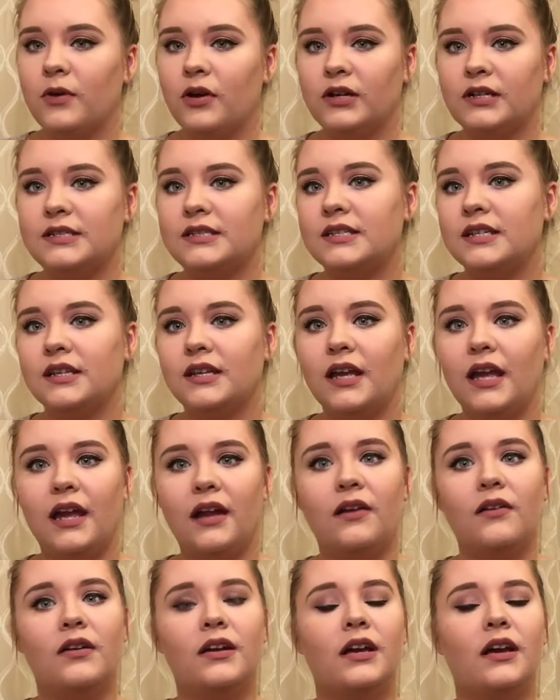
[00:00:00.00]
artists in the
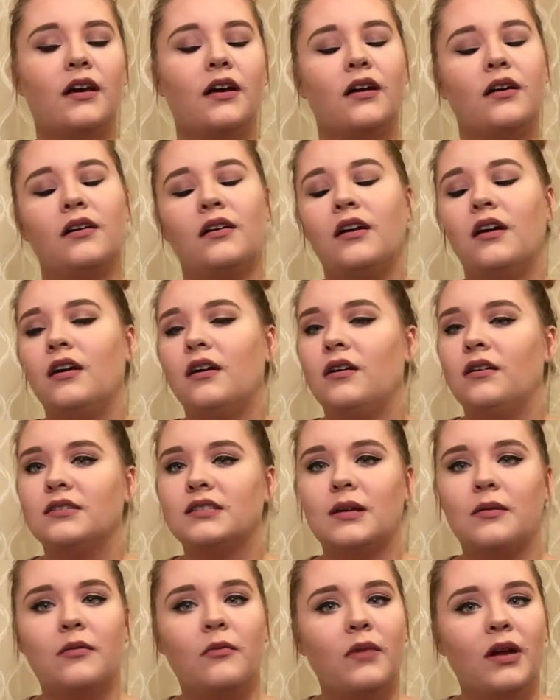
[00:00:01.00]
area,
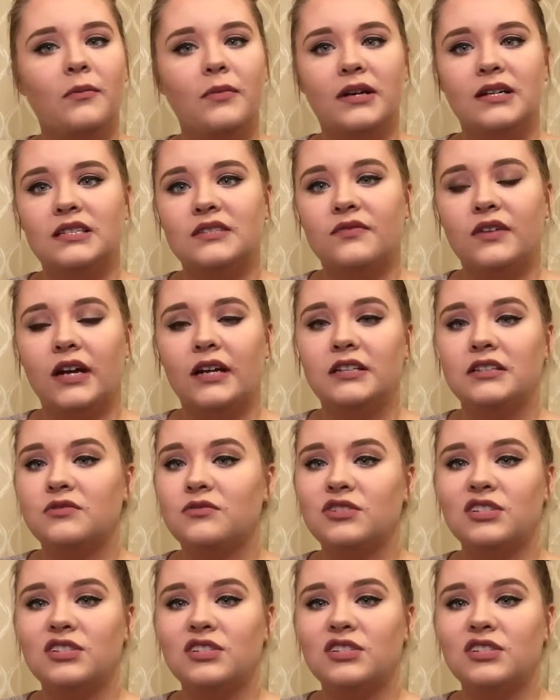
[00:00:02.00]
some of my best friends.